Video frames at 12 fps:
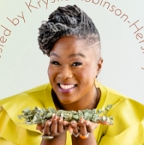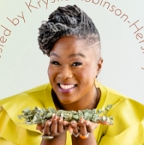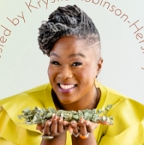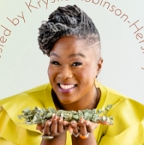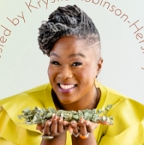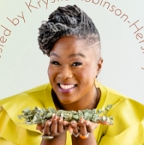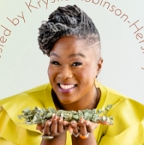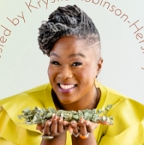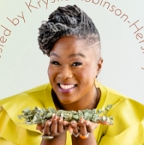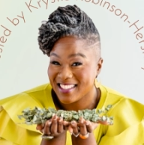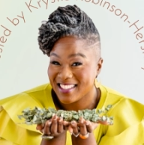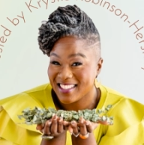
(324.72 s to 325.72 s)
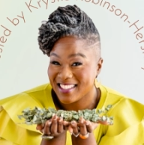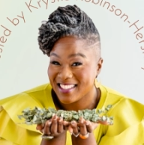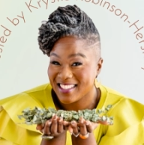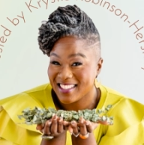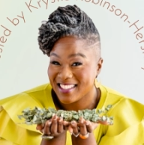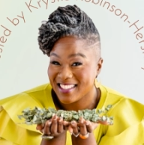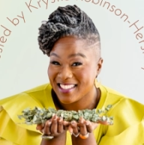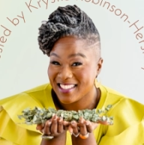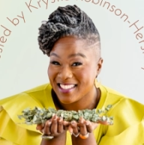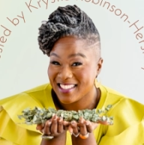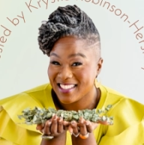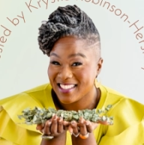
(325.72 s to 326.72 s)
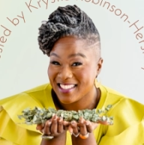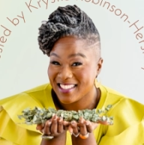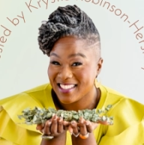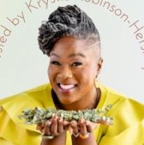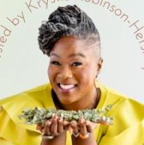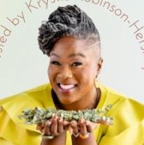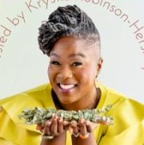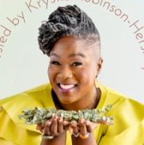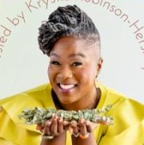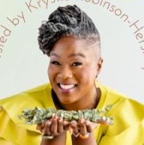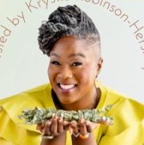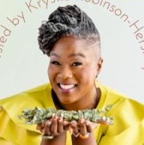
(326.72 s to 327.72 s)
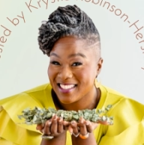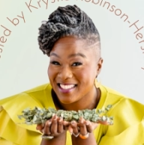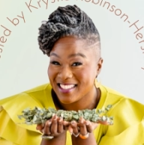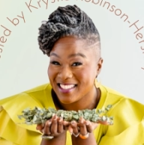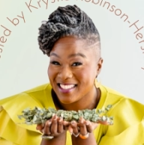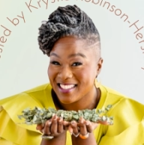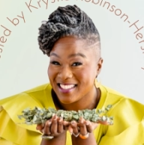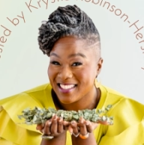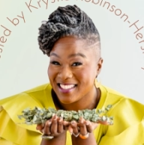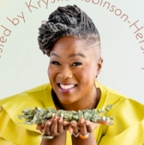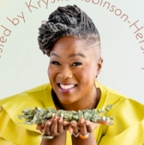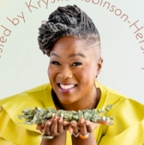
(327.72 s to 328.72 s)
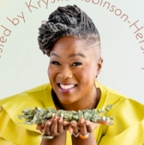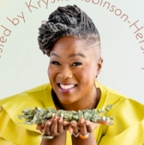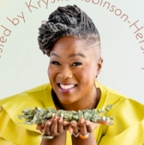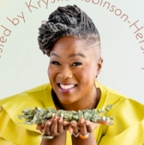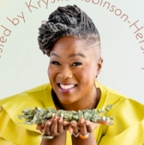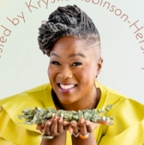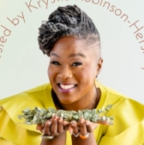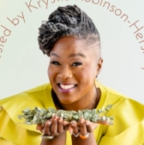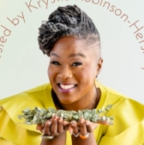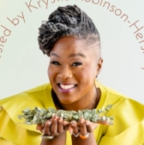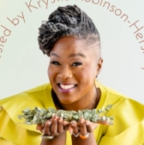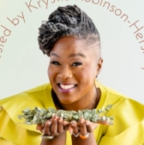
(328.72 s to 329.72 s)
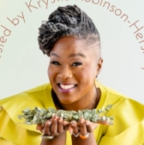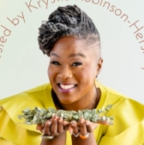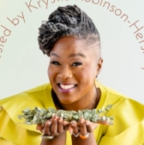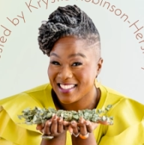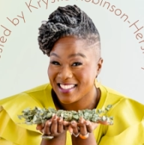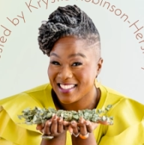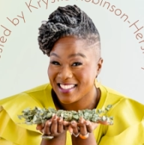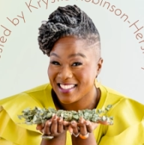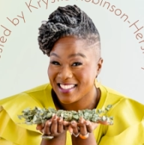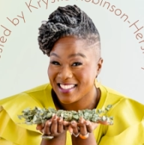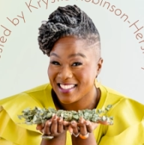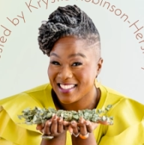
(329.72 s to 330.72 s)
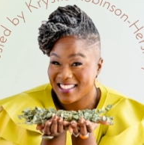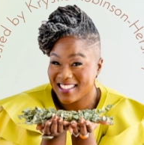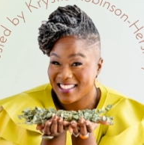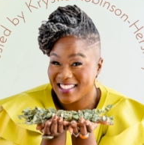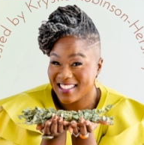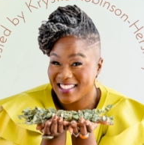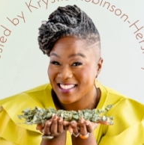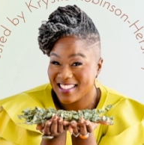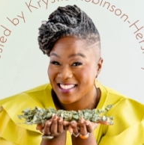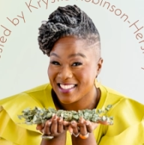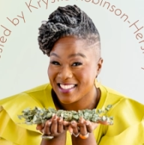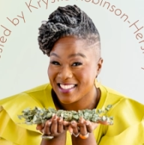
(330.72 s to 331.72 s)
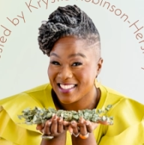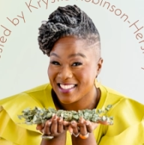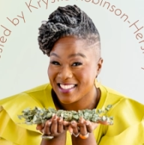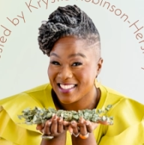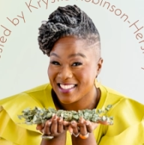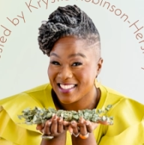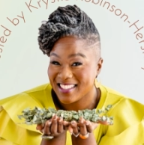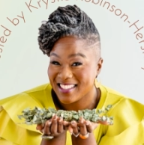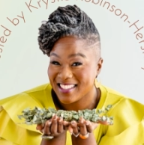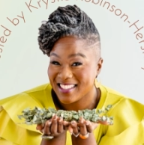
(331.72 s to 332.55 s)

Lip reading: This is a still picture; no speech is visible.